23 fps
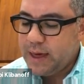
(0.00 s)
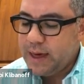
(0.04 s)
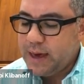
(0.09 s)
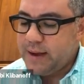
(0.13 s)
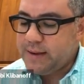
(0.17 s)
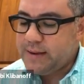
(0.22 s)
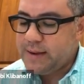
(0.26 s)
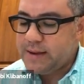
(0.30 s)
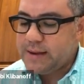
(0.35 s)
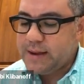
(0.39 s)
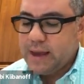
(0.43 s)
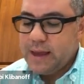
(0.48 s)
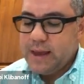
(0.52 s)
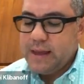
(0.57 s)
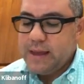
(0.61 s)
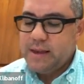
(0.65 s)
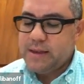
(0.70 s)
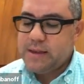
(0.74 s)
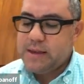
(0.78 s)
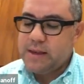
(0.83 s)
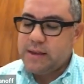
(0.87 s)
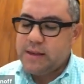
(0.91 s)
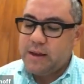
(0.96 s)
says
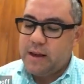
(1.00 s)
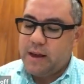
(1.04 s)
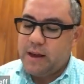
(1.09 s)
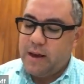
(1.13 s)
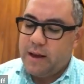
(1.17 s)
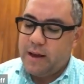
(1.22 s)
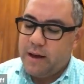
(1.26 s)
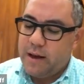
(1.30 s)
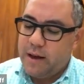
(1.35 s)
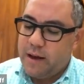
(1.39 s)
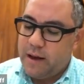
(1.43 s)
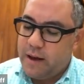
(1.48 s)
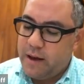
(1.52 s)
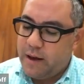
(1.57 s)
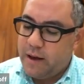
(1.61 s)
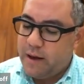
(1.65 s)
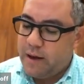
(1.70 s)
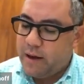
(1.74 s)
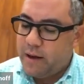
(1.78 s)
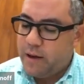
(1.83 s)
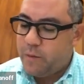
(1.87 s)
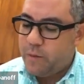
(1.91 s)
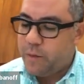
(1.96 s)
this is
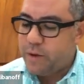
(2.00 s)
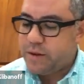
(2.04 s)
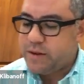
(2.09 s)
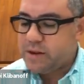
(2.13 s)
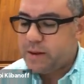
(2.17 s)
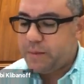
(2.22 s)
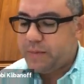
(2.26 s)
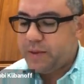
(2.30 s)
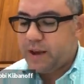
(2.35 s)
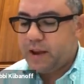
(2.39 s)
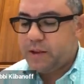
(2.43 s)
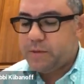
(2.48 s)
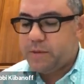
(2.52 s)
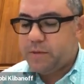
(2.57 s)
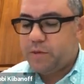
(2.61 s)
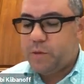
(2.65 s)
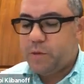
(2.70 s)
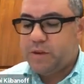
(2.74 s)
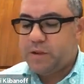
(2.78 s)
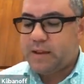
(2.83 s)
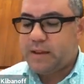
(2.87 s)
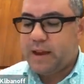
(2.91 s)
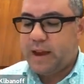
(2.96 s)
when something has been
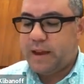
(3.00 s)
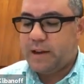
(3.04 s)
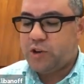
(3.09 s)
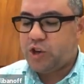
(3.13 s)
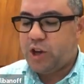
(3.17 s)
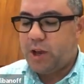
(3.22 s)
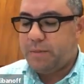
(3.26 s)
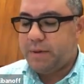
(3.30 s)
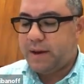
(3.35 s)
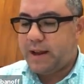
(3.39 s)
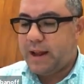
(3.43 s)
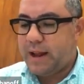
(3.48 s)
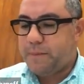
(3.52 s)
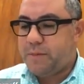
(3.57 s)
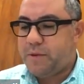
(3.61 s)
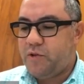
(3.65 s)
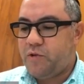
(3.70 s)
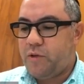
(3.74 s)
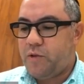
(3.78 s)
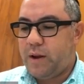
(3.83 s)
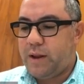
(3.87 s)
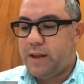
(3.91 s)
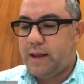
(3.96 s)
twisted out of shape, cannot be
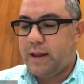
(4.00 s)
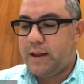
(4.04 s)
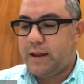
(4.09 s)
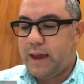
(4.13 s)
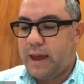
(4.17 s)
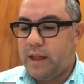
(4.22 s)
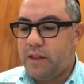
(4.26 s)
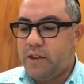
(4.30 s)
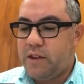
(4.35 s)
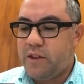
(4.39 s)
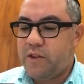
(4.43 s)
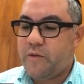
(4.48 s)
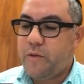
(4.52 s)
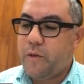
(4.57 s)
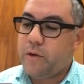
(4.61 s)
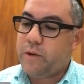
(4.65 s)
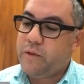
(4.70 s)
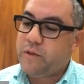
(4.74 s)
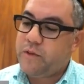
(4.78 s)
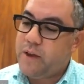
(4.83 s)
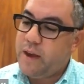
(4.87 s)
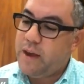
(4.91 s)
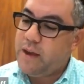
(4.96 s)
straightened out again. The
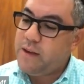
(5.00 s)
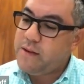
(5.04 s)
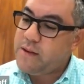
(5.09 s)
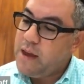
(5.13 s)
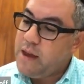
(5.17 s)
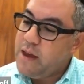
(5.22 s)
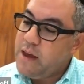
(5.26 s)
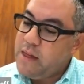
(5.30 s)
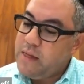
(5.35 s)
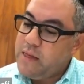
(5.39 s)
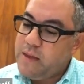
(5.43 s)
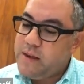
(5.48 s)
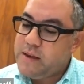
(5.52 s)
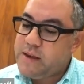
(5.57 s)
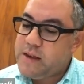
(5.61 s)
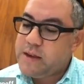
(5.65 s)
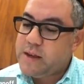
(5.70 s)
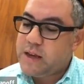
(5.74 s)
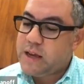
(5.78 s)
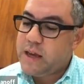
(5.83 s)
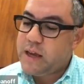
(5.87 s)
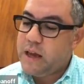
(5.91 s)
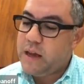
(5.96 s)
Sforno says this
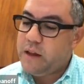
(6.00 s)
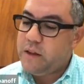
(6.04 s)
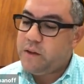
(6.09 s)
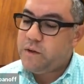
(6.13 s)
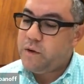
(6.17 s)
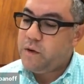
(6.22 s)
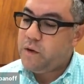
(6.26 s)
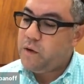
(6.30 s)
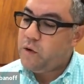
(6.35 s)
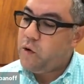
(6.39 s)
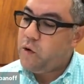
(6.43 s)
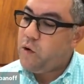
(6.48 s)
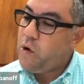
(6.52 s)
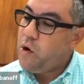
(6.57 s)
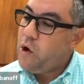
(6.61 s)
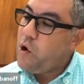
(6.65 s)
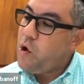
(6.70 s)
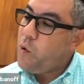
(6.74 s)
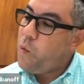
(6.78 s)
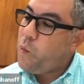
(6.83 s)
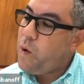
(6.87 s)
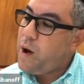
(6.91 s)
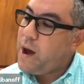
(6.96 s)
is akin to
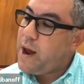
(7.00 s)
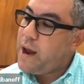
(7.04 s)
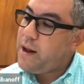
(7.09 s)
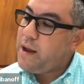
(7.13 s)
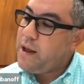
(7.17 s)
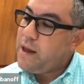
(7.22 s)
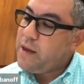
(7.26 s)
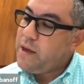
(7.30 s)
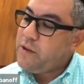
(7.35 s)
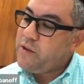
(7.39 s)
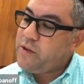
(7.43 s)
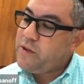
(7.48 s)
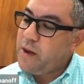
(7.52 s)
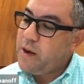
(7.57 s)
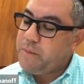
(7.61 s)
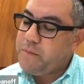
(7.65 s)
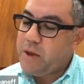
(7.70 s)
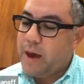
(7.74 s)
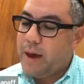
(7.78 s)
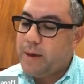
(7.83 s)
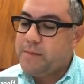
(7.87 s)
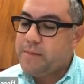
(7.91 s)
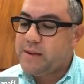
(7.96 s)
when
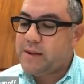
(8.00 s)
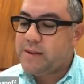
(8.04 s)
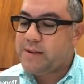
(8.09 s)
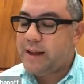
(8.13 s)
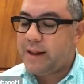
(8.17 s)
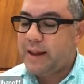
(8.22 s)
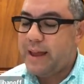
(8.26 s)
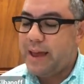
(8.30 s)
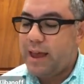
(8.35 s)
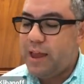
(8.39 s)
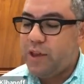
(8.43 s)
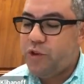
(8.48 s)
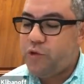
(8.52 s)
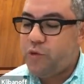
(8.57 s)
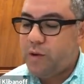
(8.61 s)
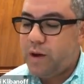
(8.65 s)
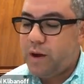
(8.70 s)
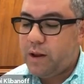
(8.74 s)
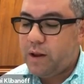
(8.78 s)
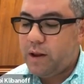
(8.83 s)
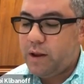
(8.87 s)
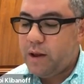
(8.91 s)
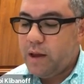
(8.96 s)
sometimes the
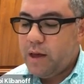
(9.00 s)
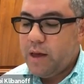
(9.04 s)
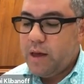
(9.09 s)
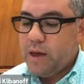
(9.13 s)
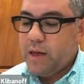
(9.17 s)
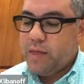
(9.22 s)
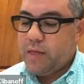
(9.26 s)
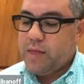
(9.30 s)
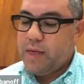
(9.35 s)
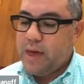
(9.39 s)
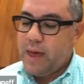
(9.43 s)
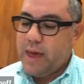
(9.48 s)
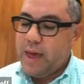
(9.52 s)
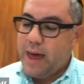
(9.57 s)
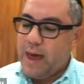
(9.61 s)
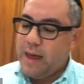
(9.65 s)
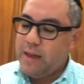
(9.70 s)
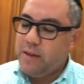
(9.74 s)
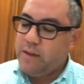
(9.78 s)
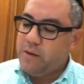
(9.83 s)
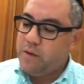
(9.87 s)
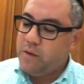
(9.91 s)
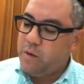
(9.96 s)
Sanhedrin, they
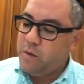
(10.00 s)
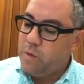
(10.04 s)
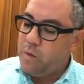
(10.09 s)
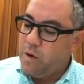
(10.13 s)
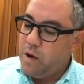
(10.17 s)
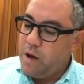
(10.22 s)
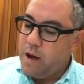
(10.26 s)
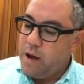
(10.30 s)
had to